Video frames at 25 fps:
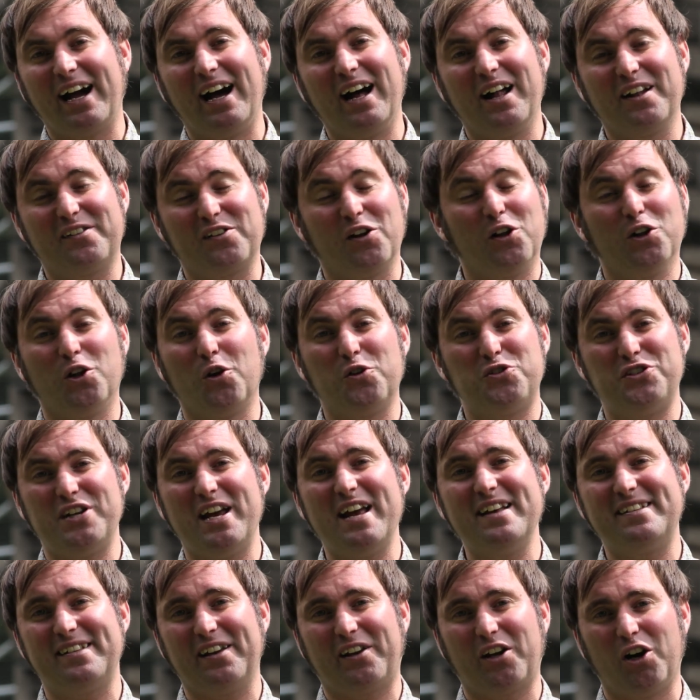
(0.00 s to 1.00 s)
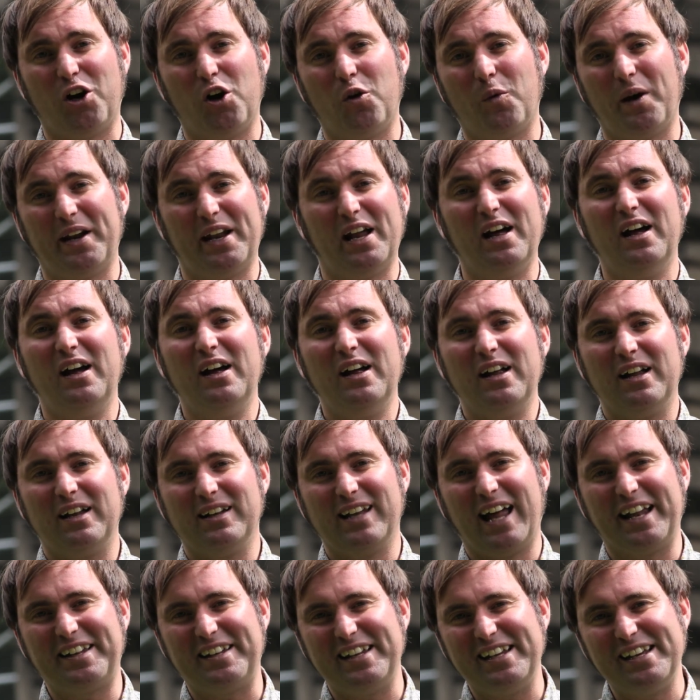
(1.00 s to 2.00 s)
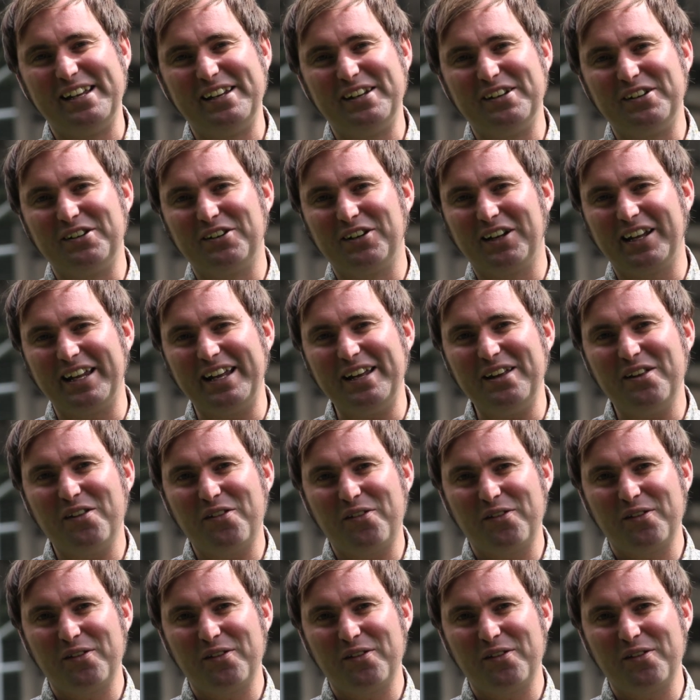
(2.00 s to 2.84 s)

cards all those years ago when a laddie in Leith.